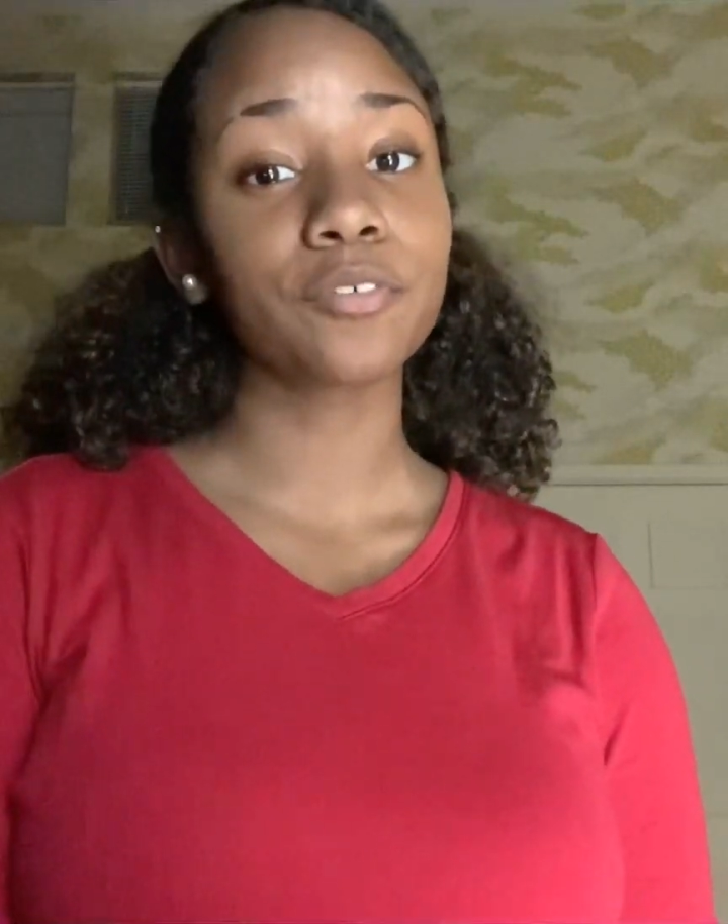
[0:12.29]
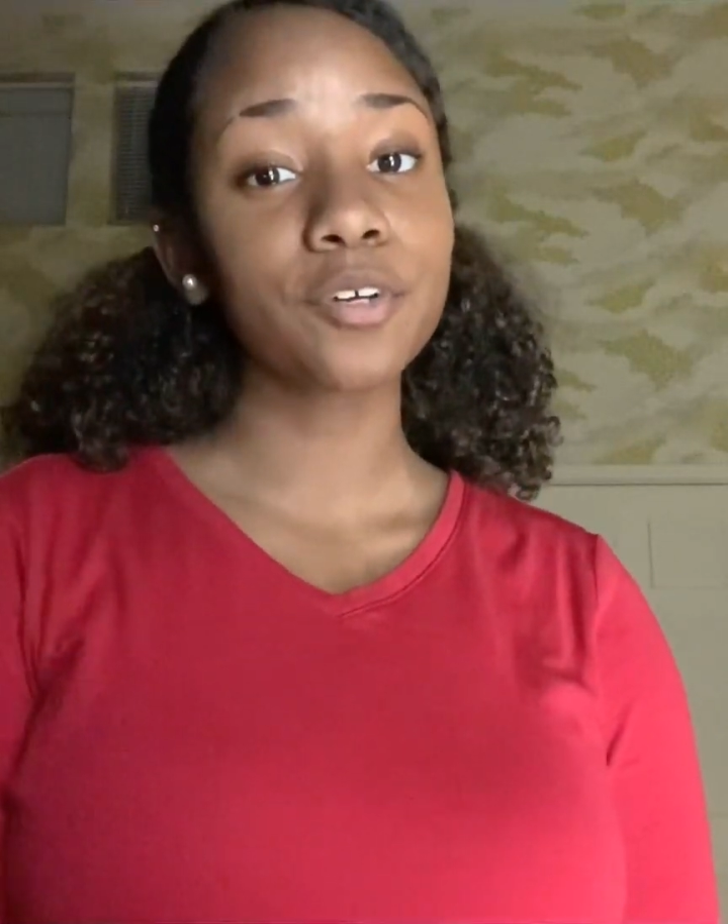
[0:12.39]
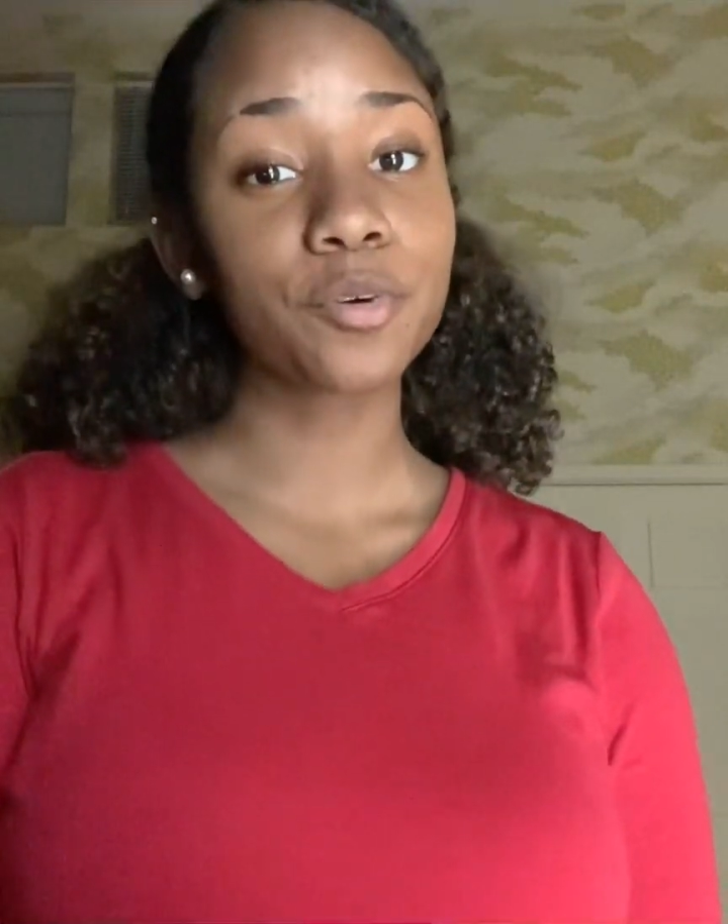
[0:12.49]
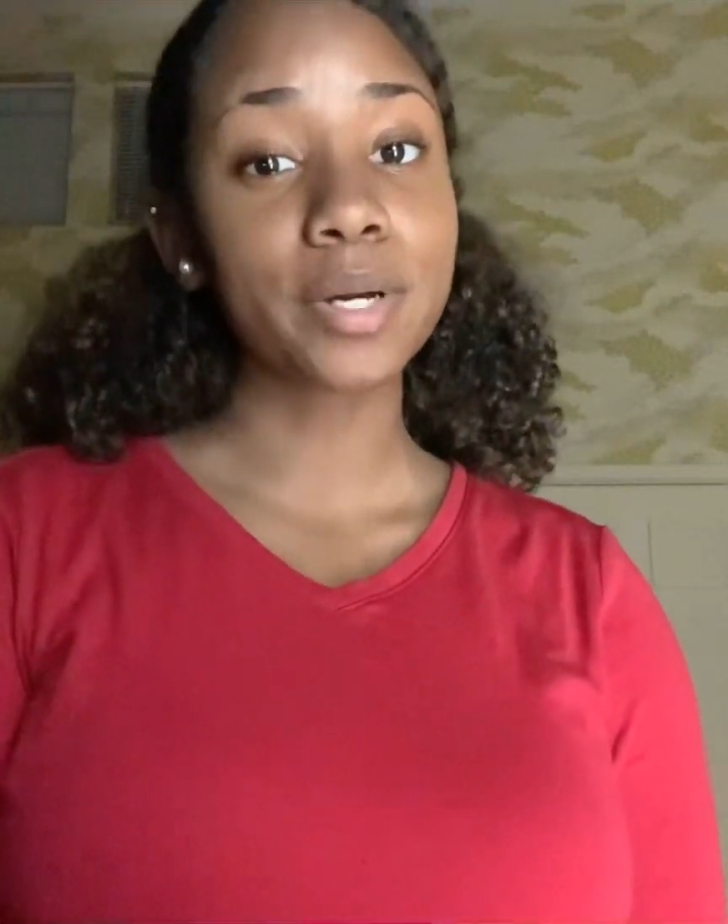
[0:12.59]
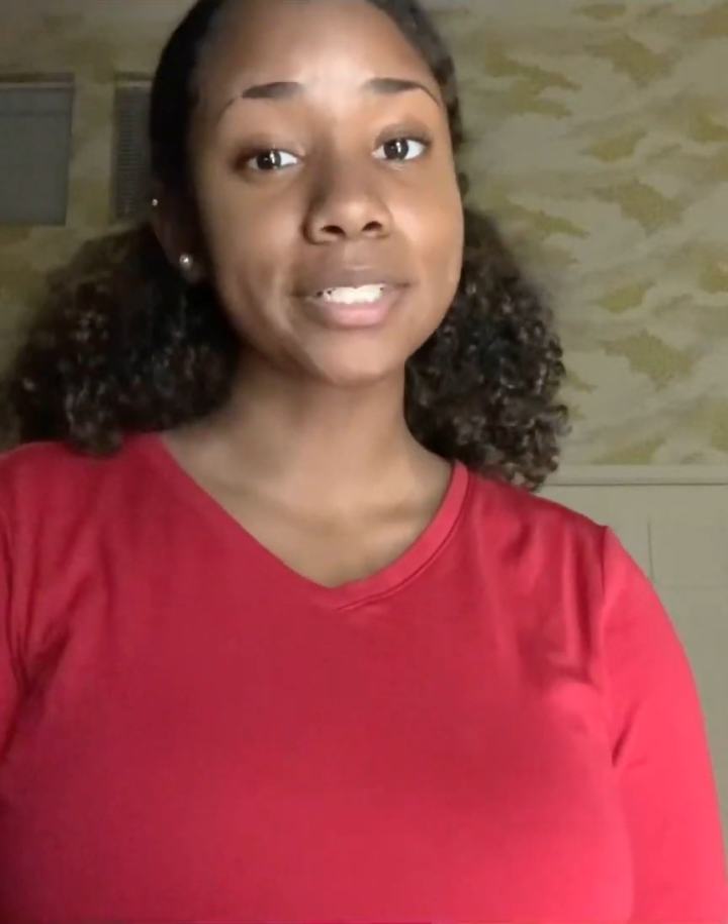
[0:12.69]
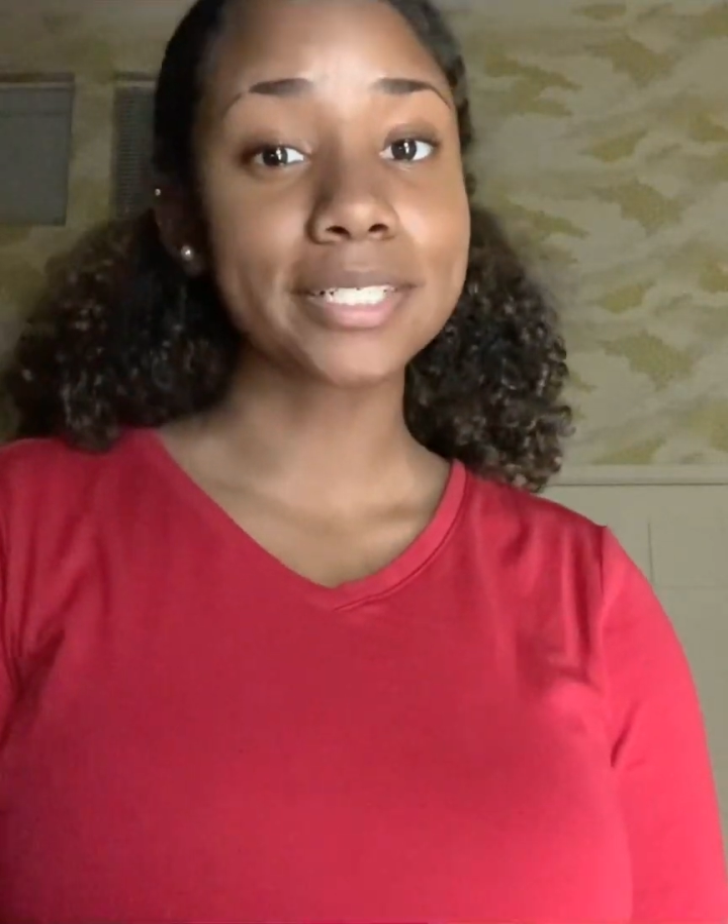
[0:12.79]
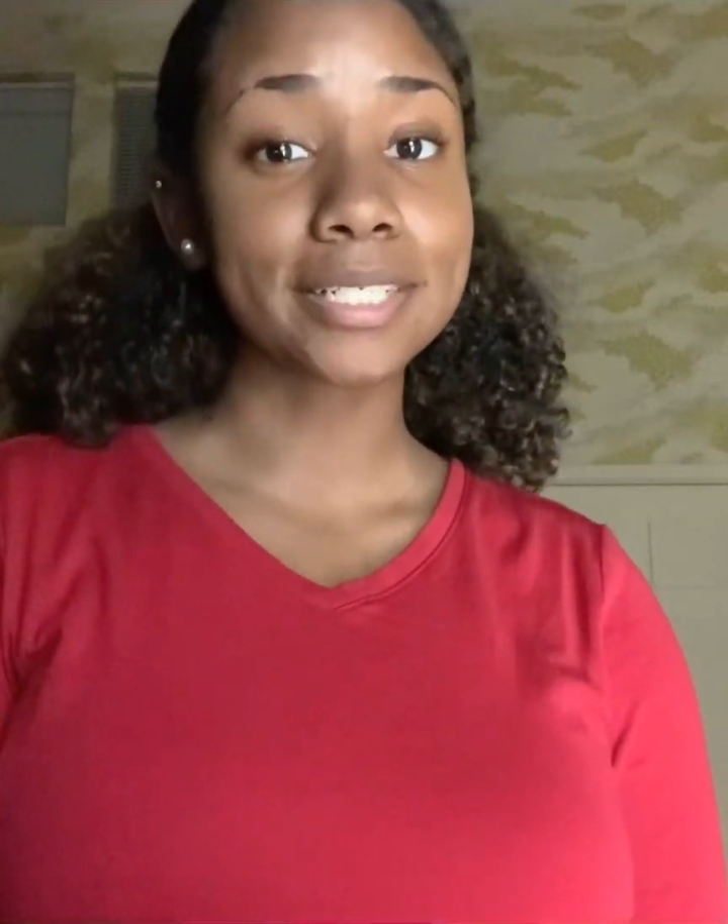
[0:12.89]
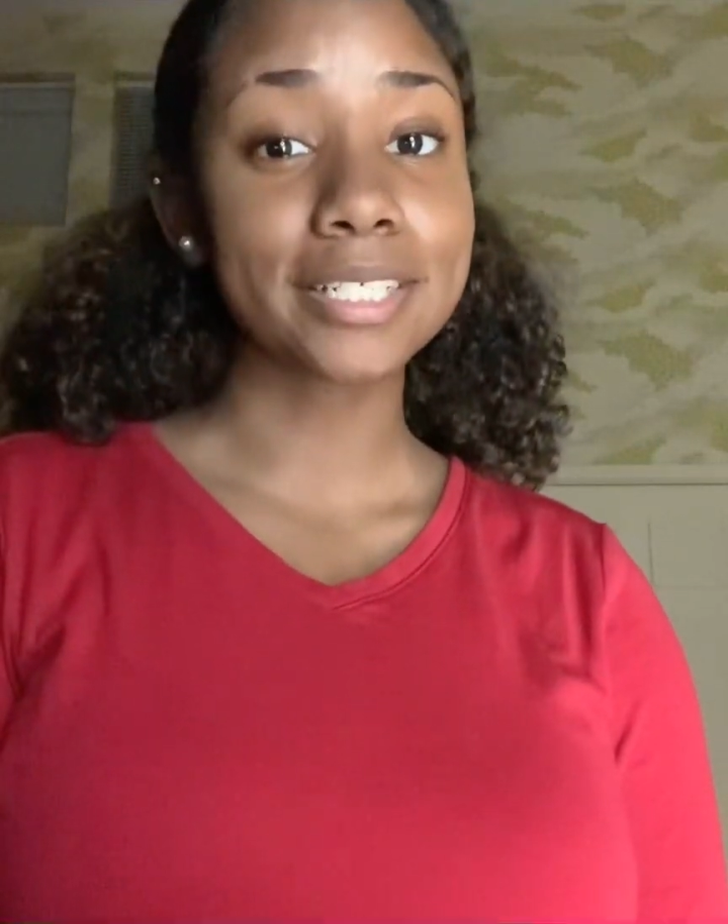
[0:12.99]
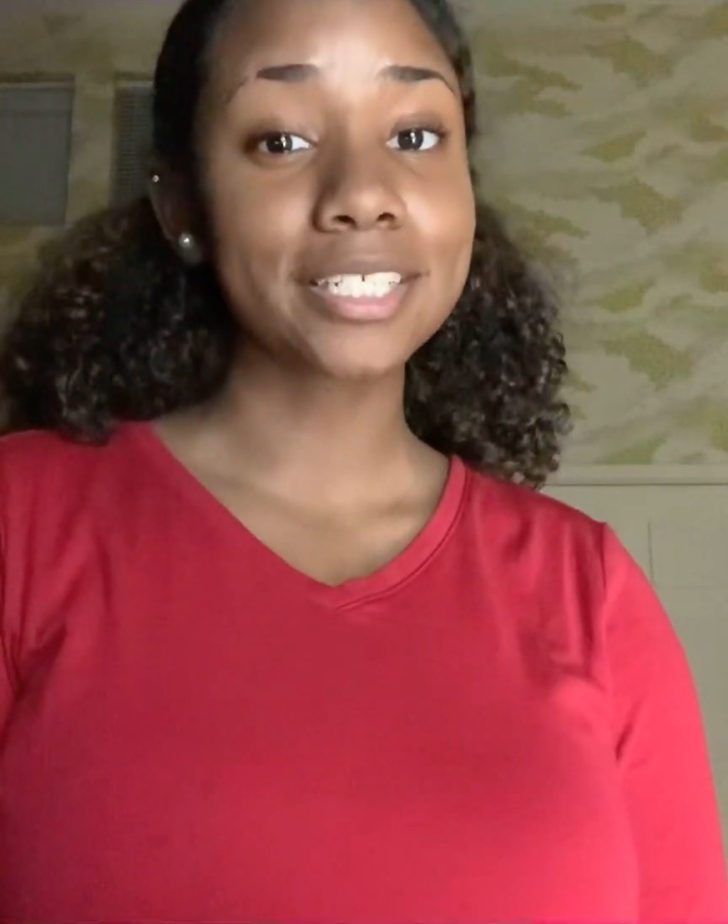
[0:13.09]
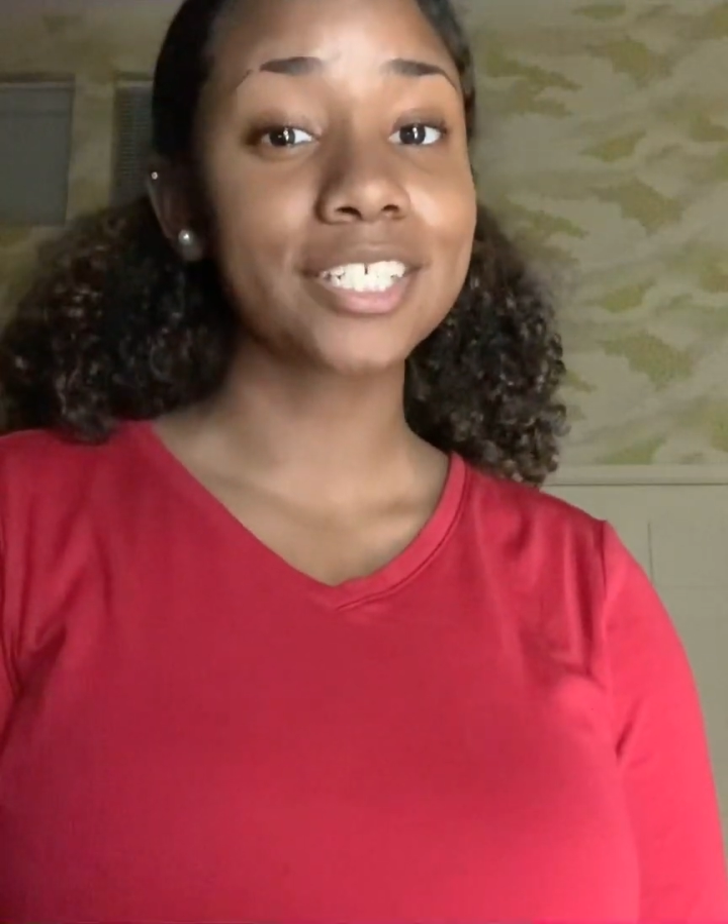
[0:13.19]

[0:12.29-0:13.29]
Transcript: real question is,